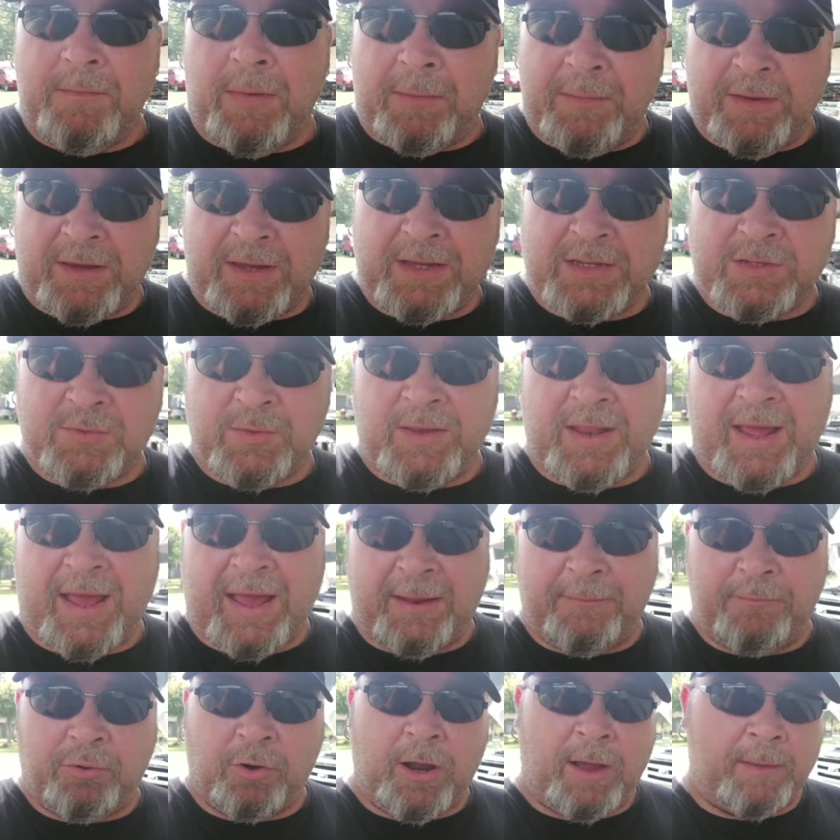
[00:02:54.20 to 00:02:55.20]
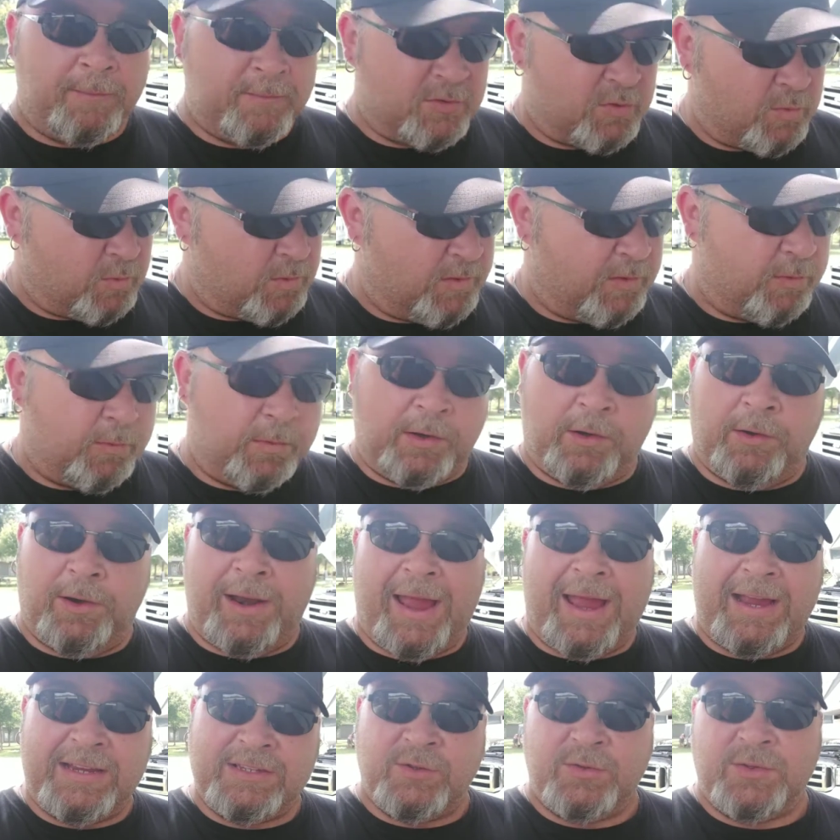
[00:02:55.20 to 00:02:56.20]
But because we'd had problems with the rear
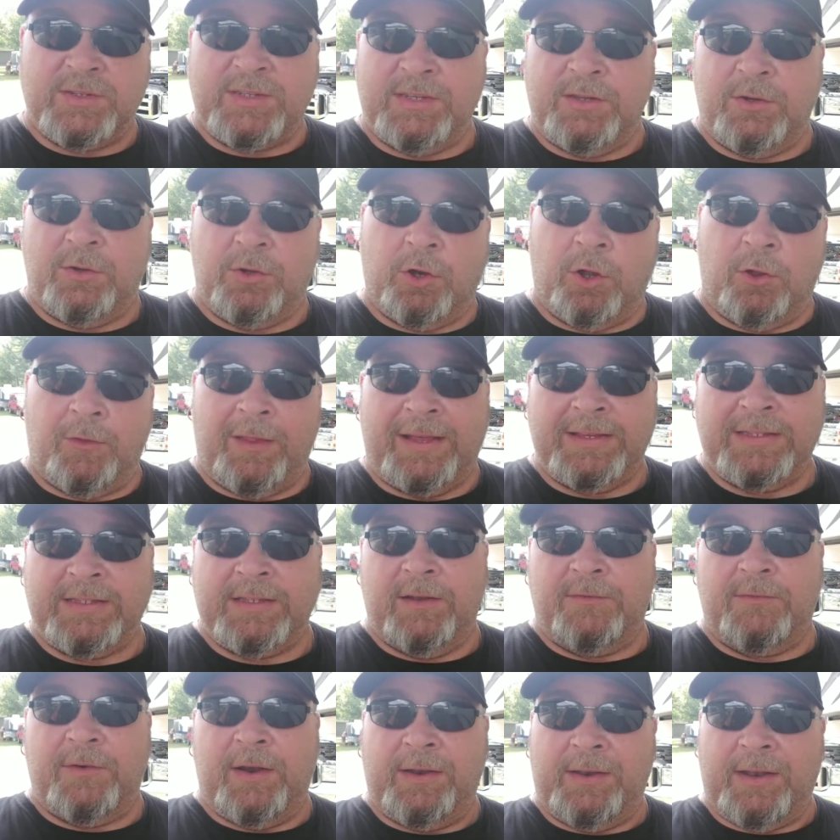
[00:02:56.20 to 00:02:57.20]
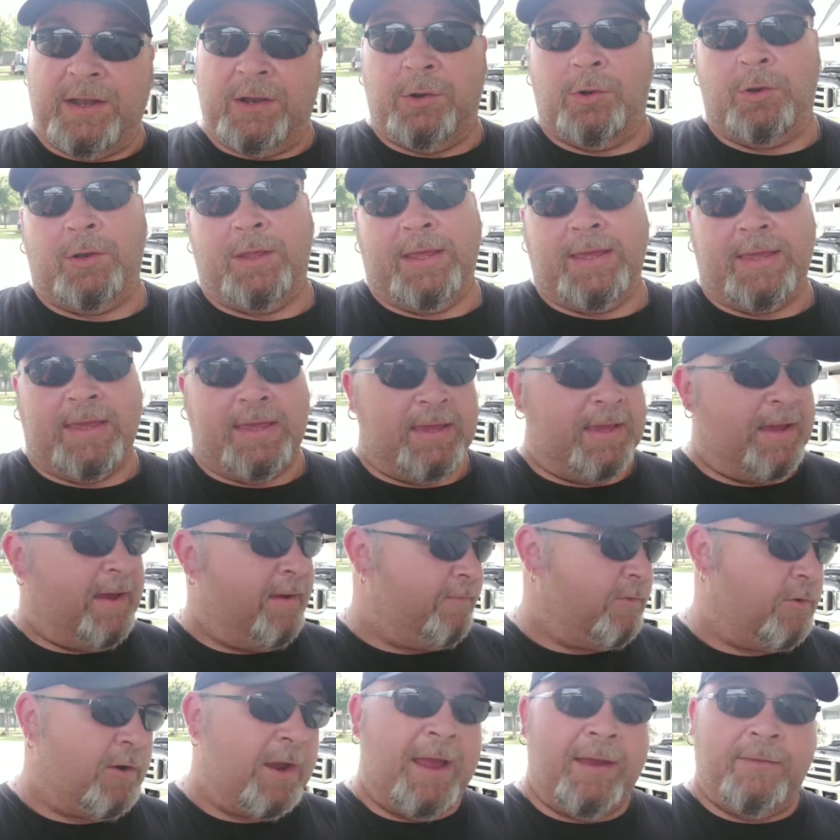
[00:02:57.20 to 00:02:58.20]
axle seal and all that stuff right there leaking
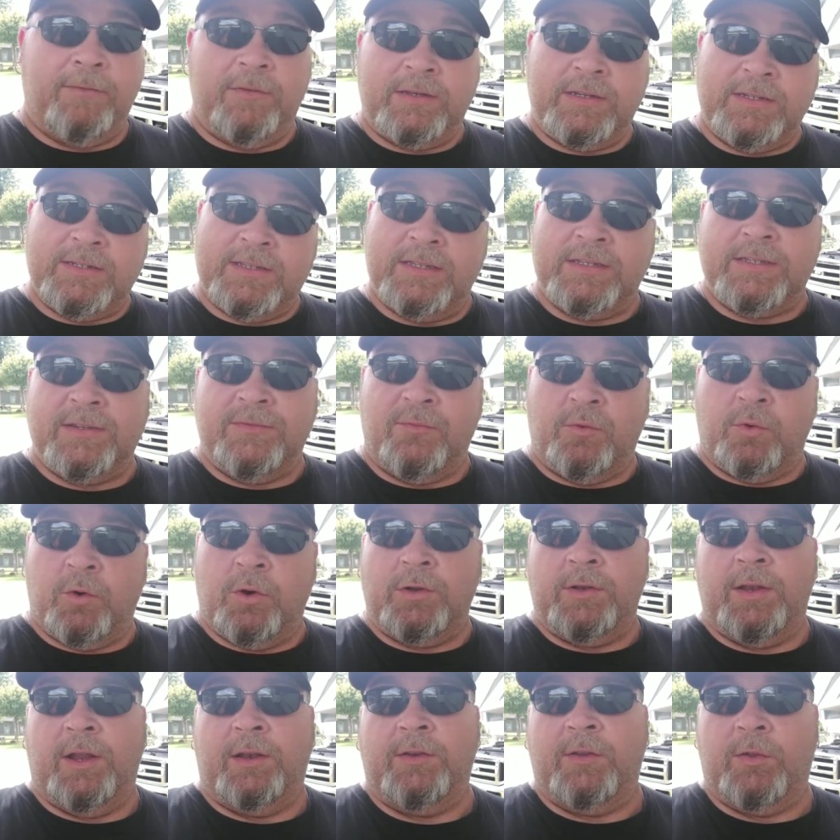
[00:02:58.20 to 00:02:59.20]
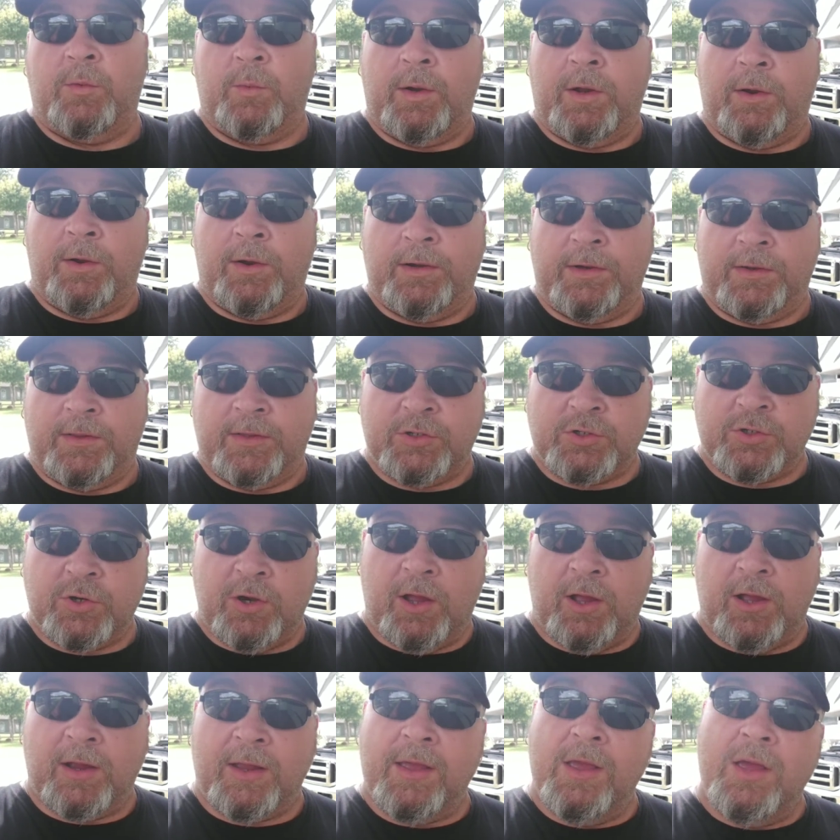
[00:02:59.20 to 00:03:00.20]
after having extensive work done to the rear end of the
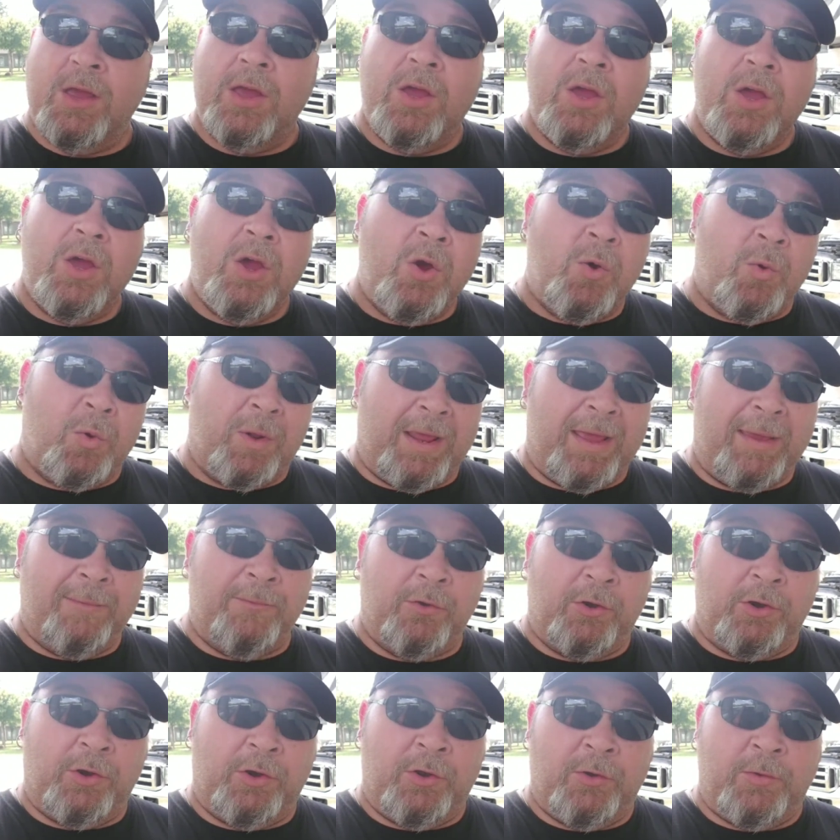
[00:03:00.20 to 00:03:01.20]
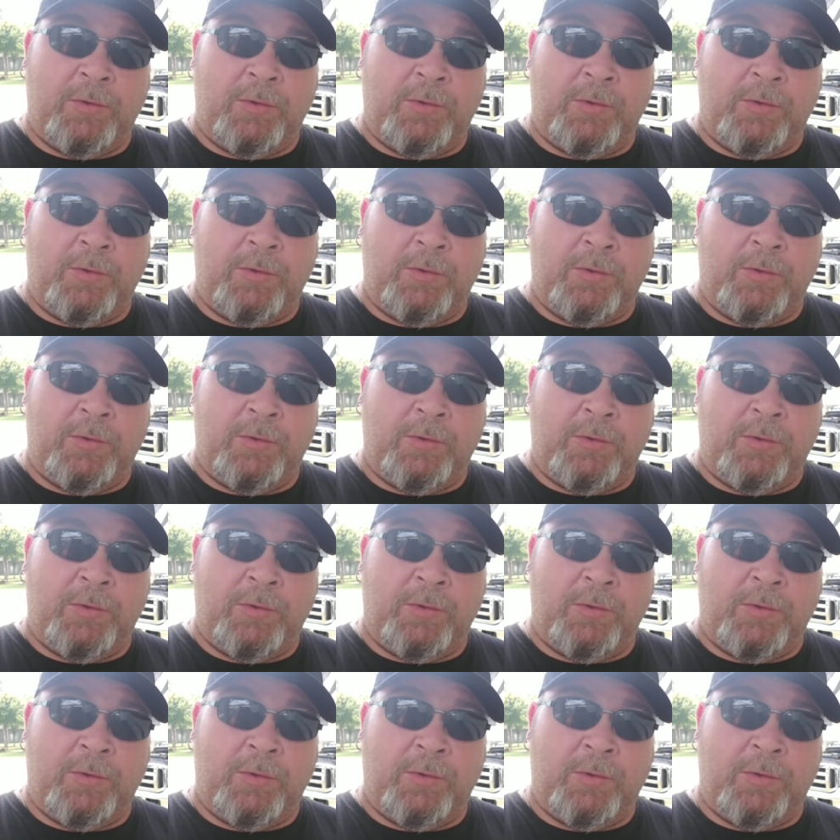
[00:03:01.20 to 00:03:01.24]
truck, what I am going to